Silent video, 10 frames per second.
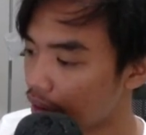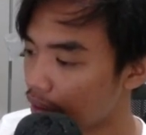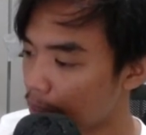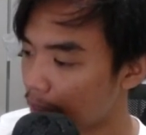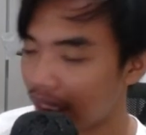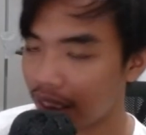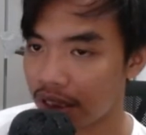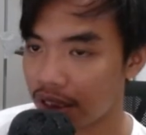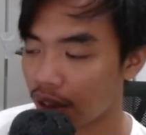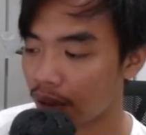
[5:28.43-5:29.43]
But that's
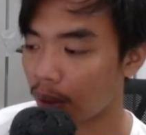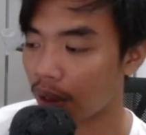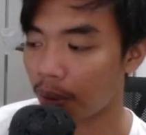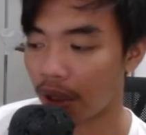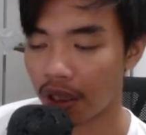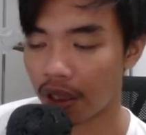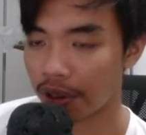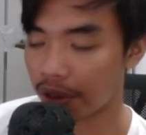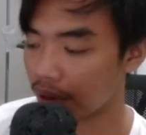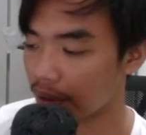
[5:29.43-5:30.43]
not what we're gonna
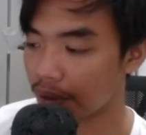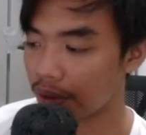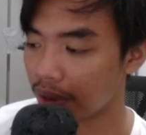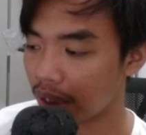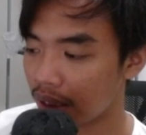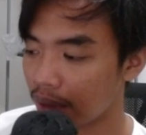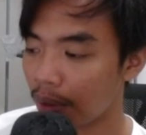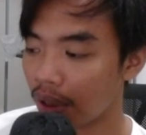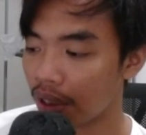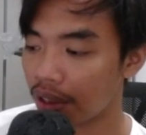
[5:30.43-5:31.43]
do today. We're
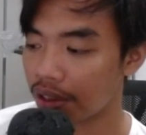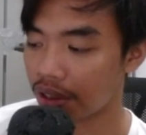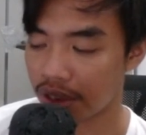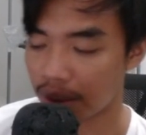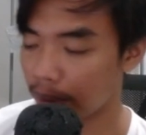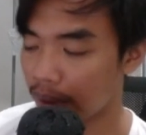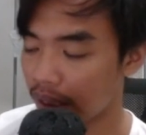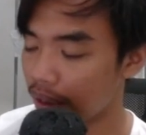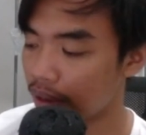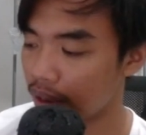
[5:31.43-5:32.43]
gonna just simply
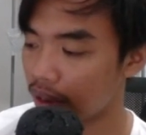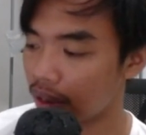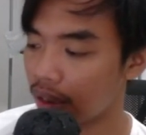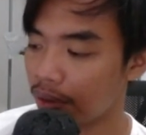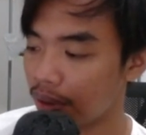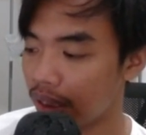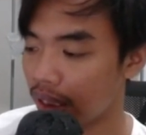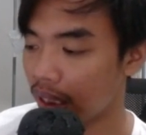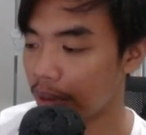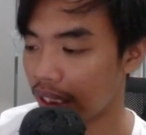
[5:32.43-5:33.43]
insert the 3D
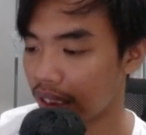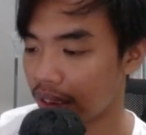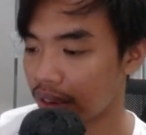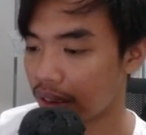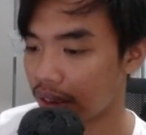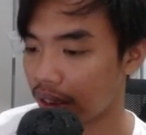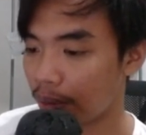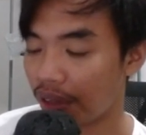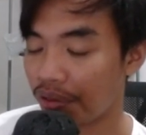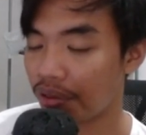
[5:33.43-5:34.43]
object that we
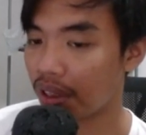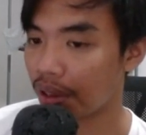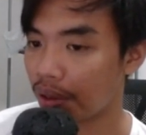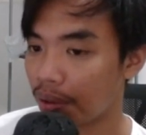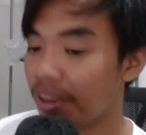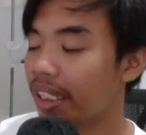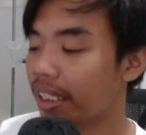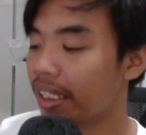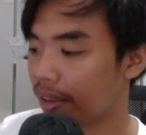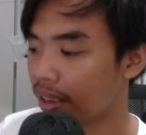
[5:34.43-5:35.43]
have created.
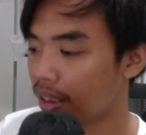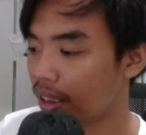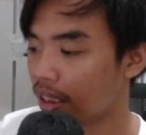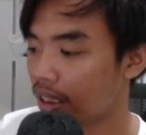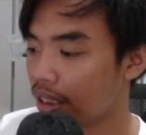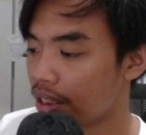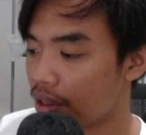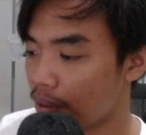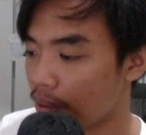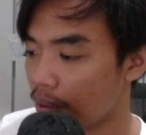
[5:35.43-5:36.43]
So
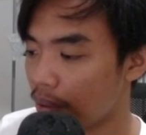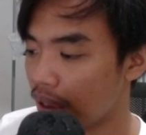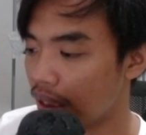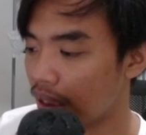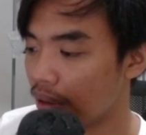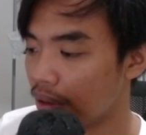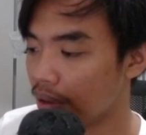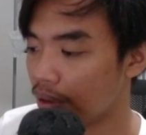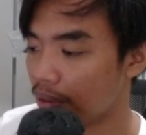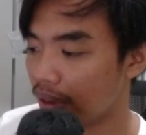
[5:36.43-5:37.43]
we go to
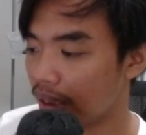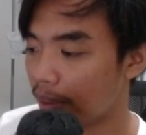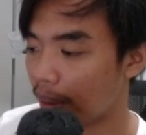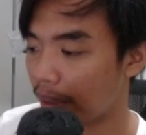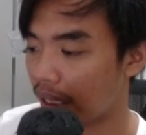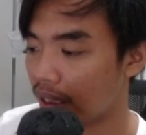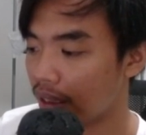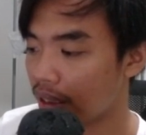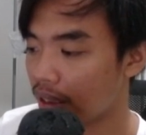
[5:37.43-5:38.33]
3D map editor,